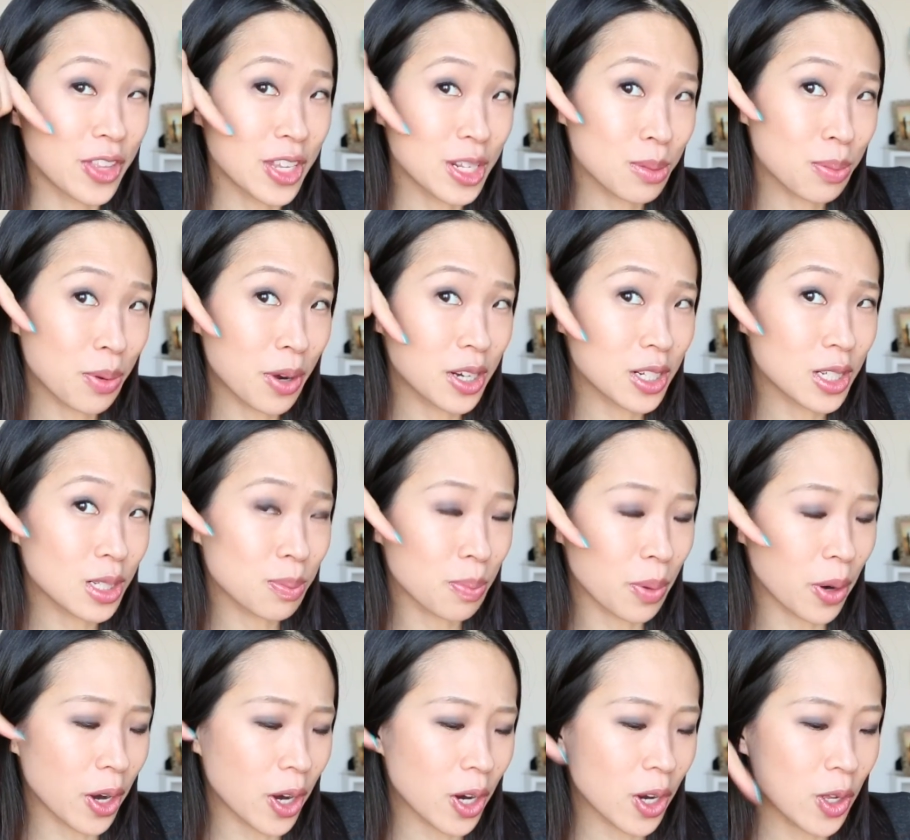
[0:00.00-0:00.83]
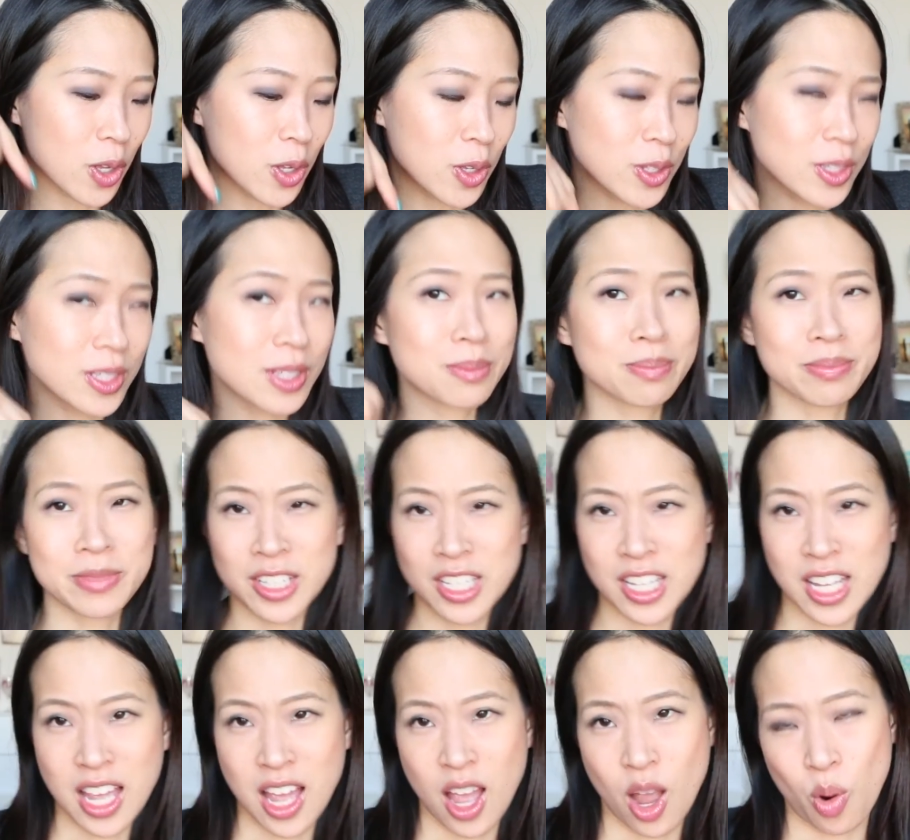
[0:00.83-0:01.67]
This part sparkles.
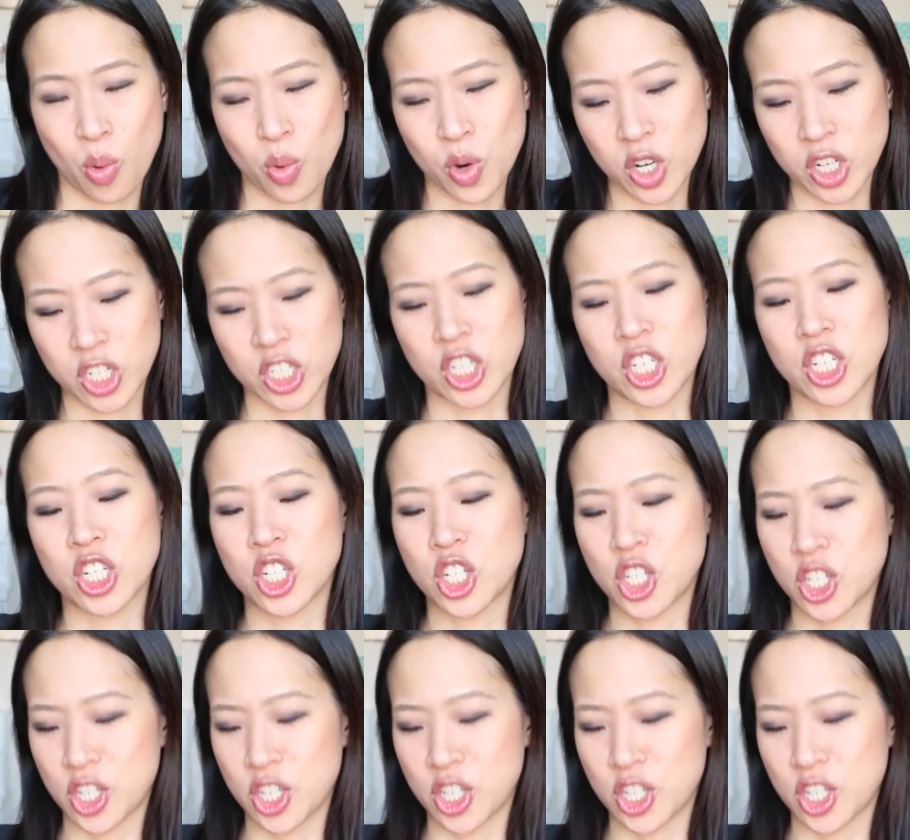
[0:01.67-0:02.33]
We're in good